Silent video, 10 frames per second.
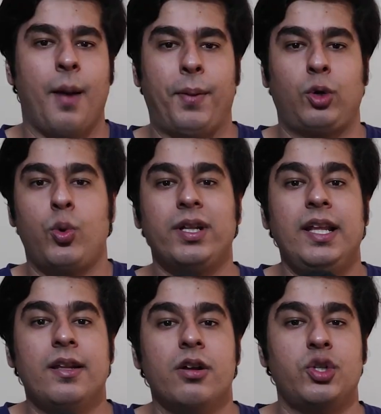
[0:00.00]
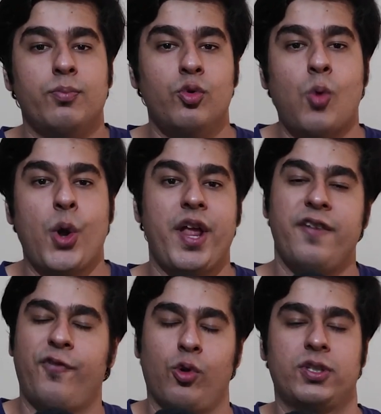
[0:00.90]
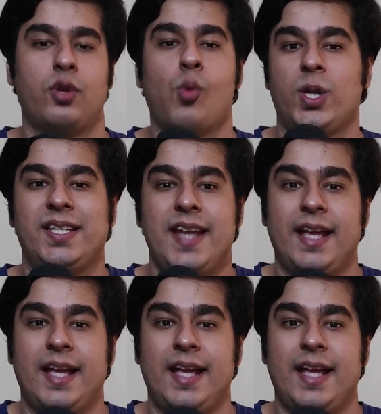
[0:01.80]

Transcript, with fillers: but quickly learn to move on and focus on what's